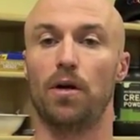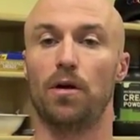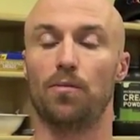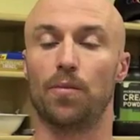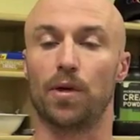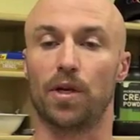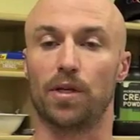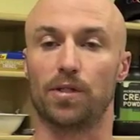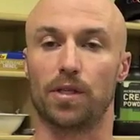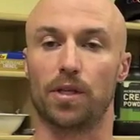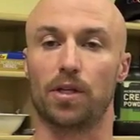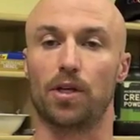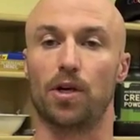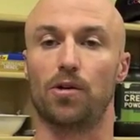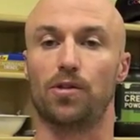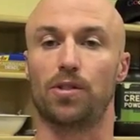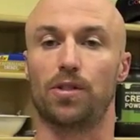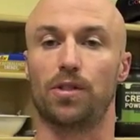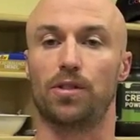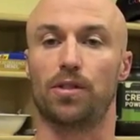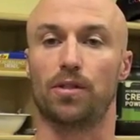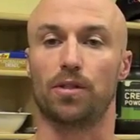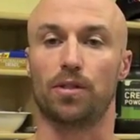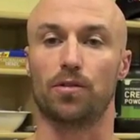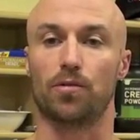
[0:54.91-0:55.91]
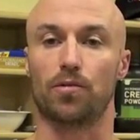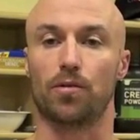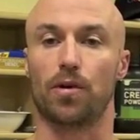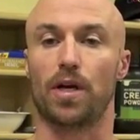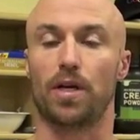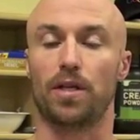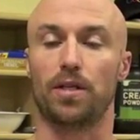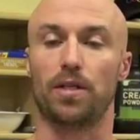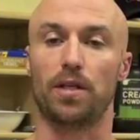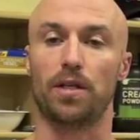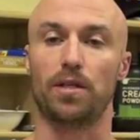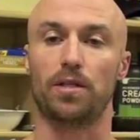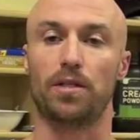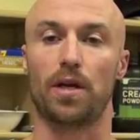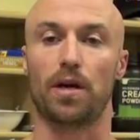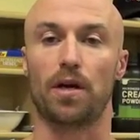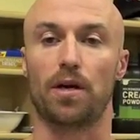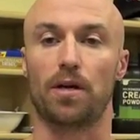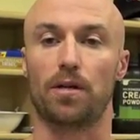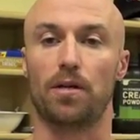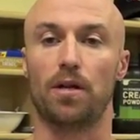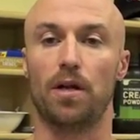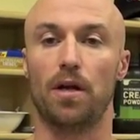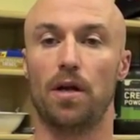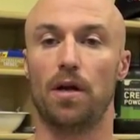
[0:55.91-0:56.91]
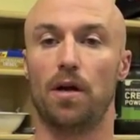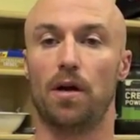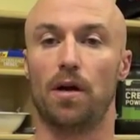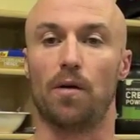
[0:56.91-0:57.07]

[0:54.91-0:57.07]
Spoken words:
because it goes into great detail